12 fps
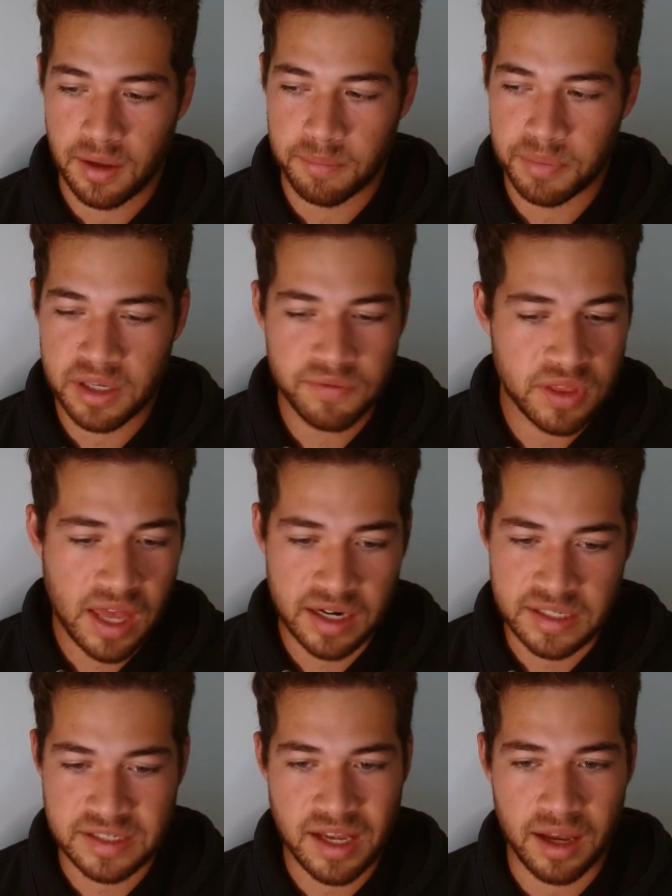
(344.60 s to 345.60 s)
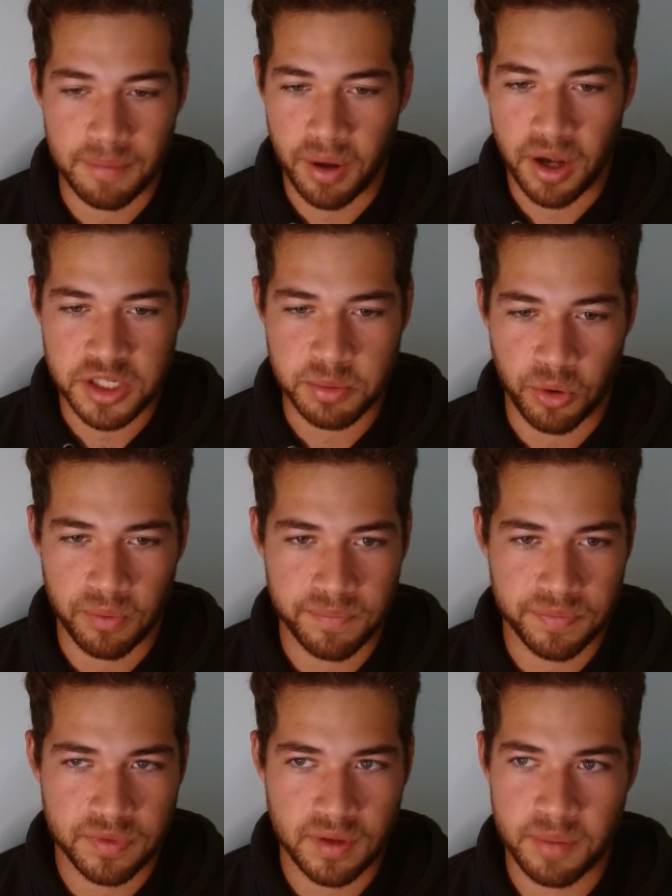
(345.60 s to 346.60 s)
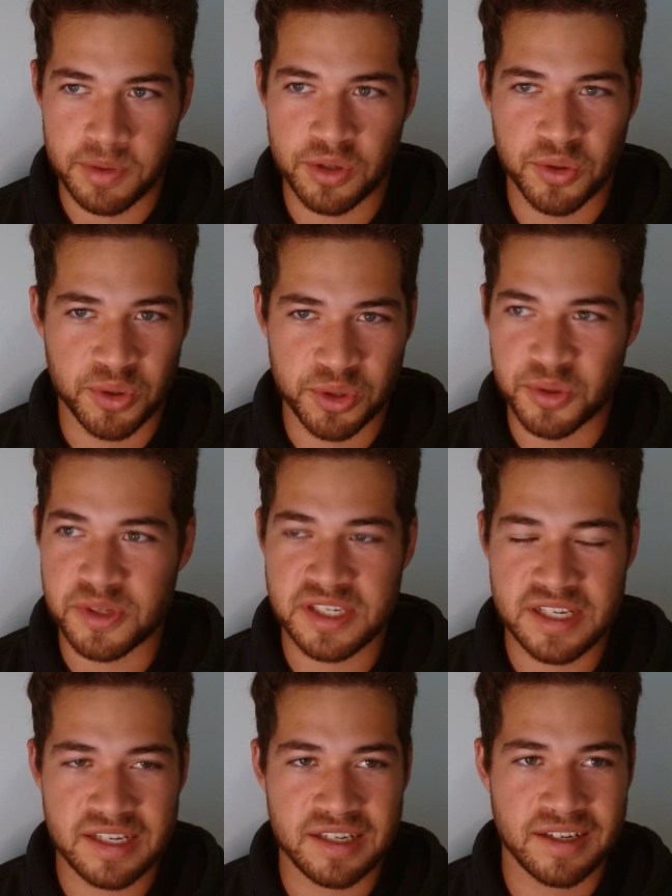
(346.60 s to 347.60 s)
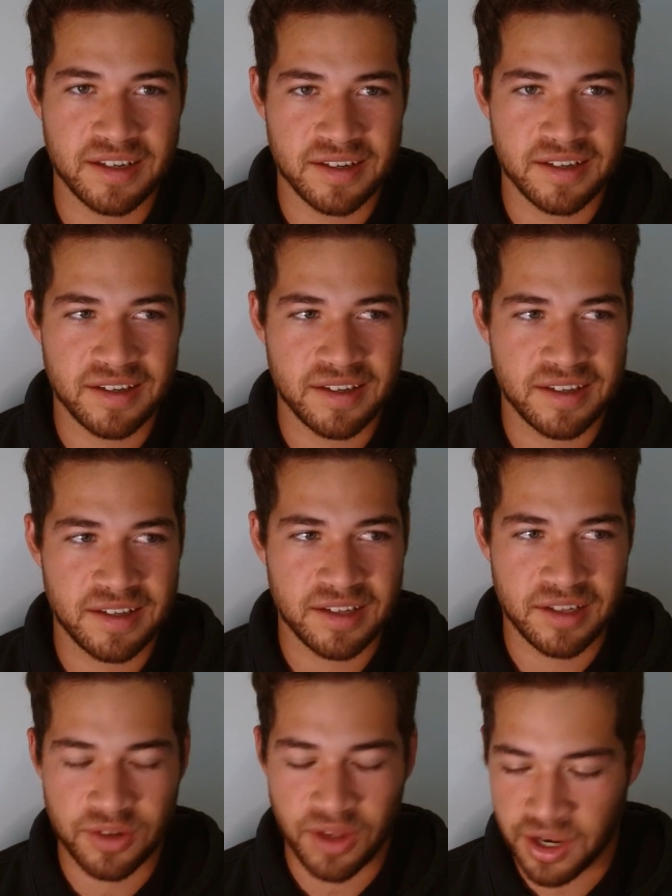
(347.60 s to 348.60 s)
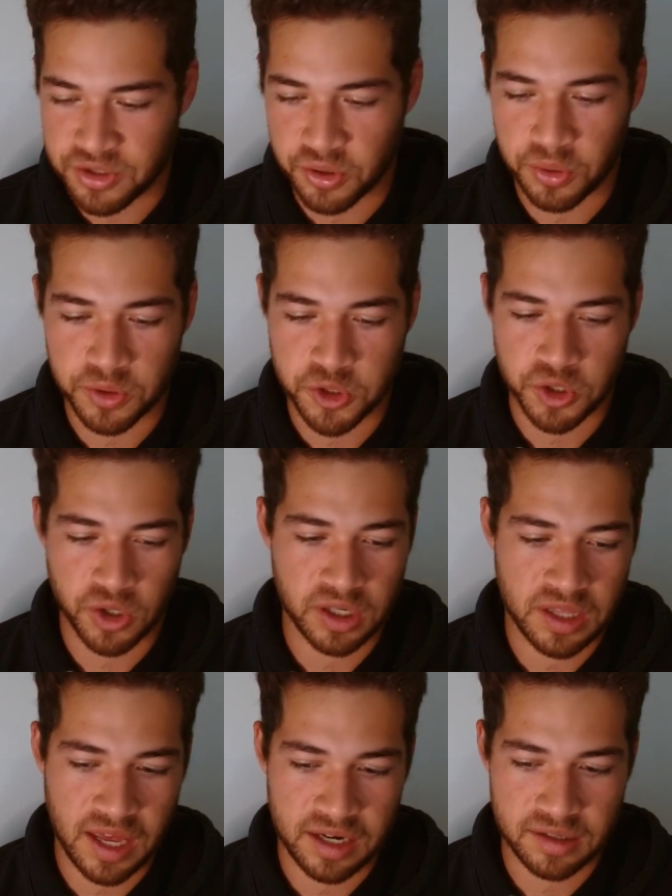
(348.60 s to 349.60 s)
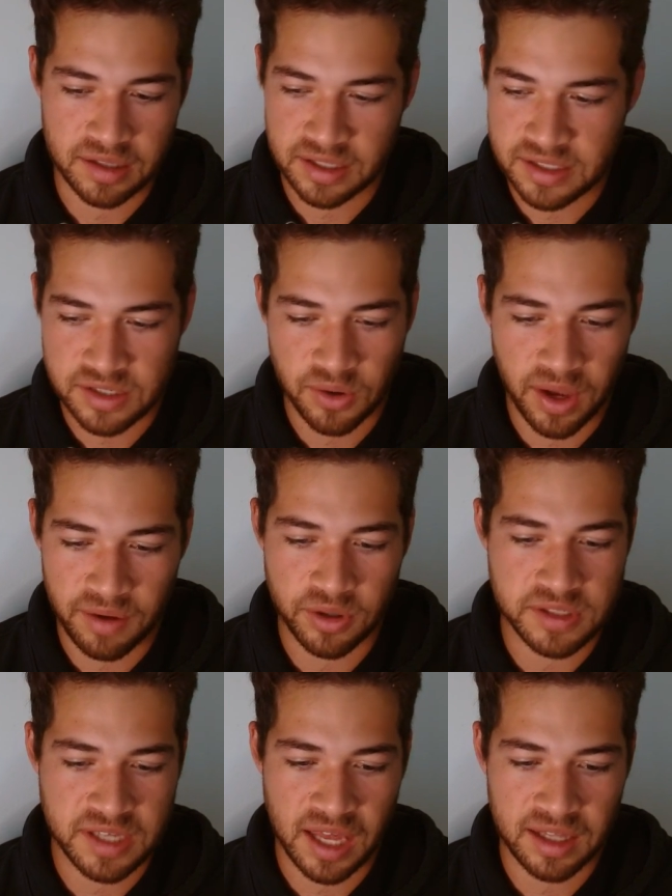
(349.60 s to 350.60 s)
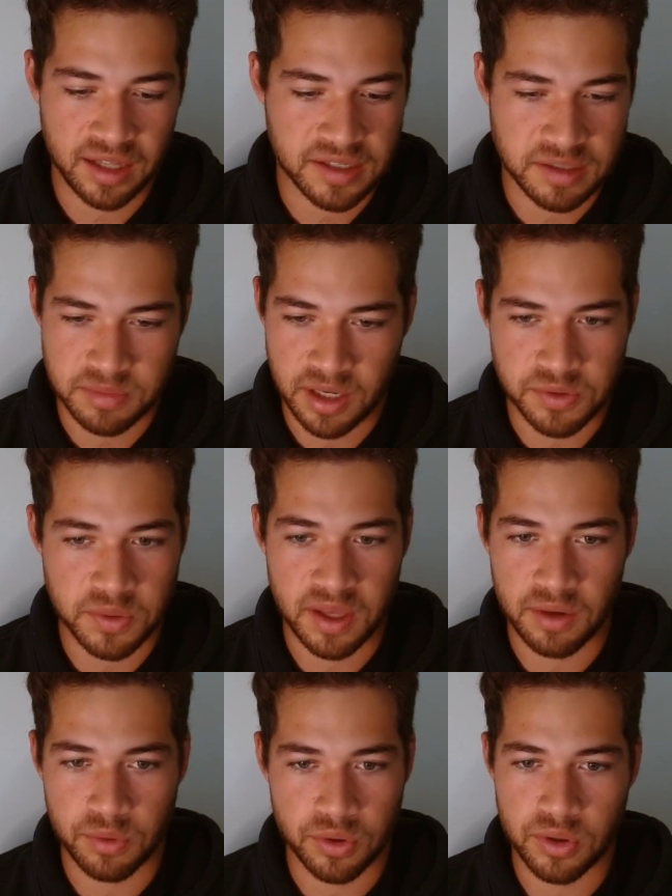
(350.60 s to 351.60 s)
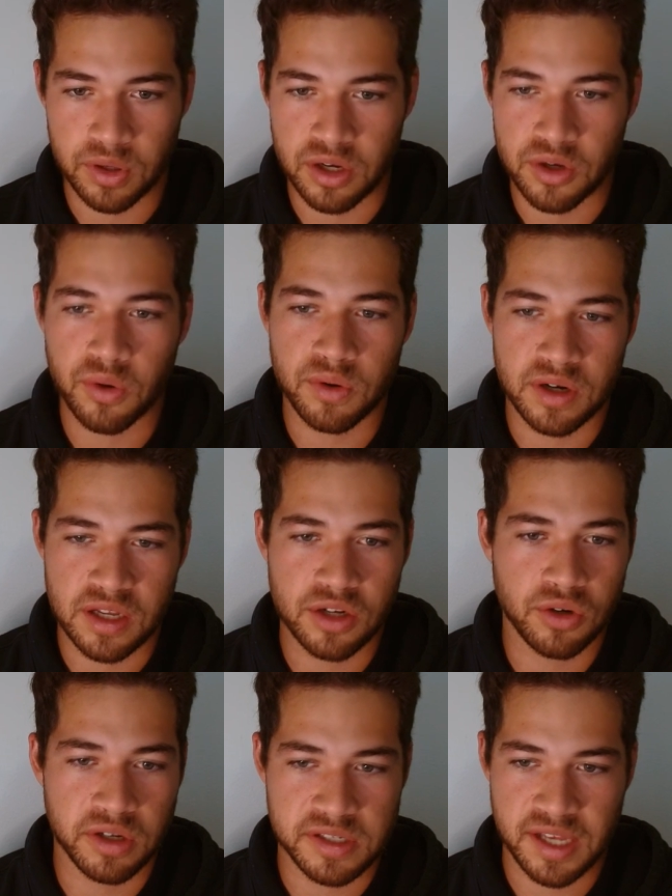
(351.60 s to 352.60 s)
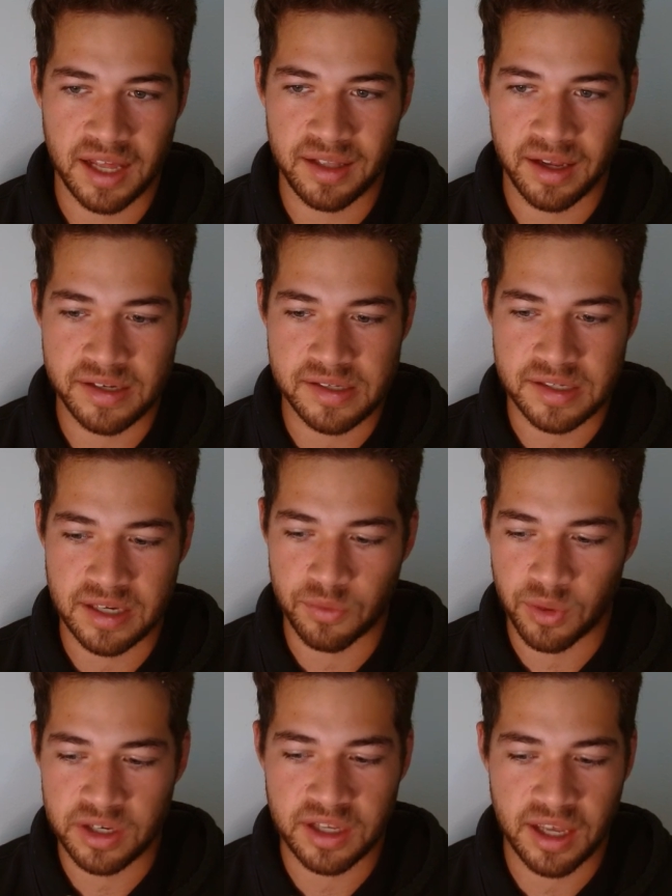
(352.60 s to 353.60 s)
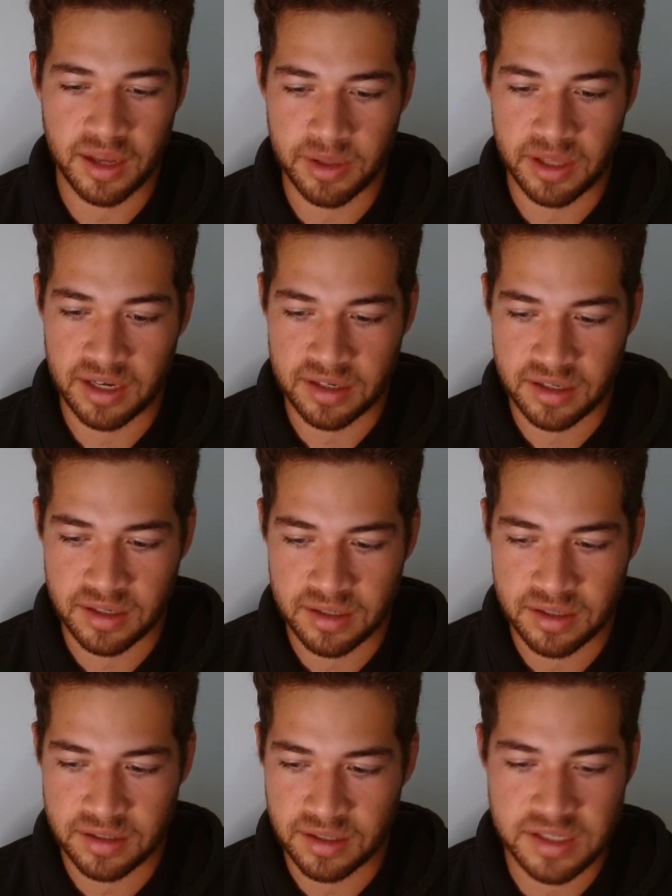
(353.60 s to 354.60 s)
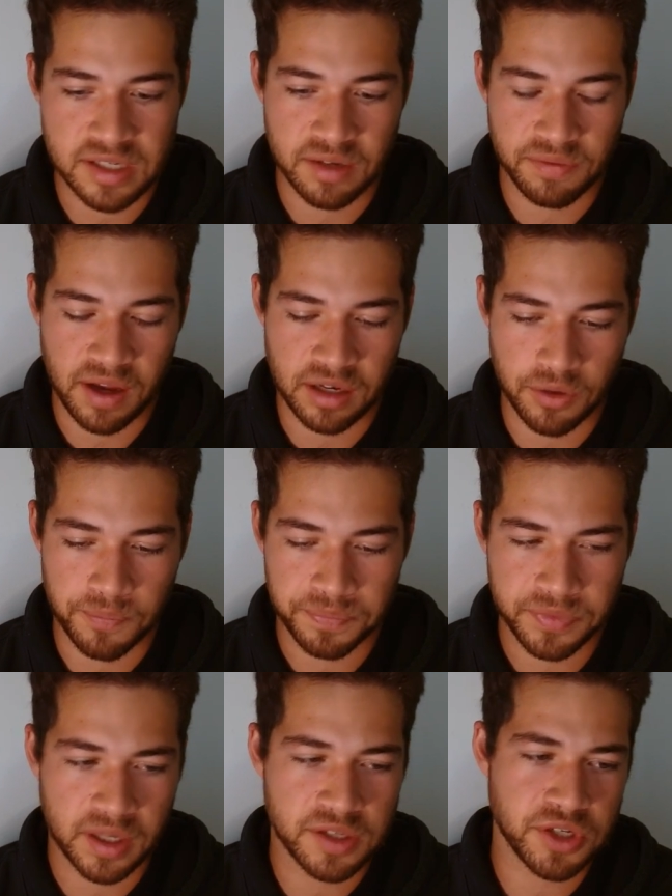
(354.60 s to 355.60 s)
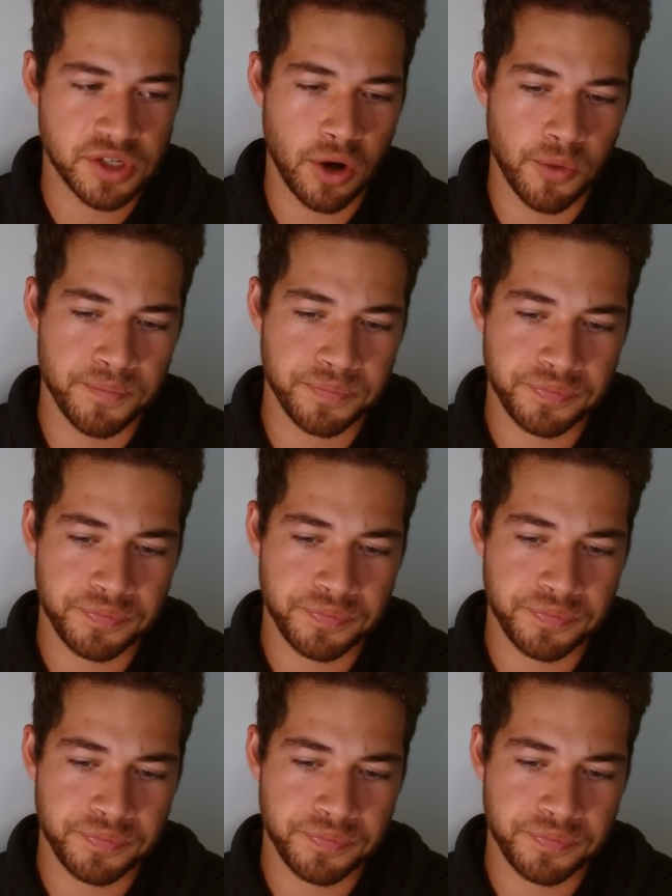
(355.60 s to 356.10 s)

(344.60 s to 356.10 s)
But even then, it's not impossible. I mean, you'll see as you go through this journey that kids don't have great stat lines sometimes when they get recruited, and you don't need great stat lines. And one game, again, doesn't define you. And so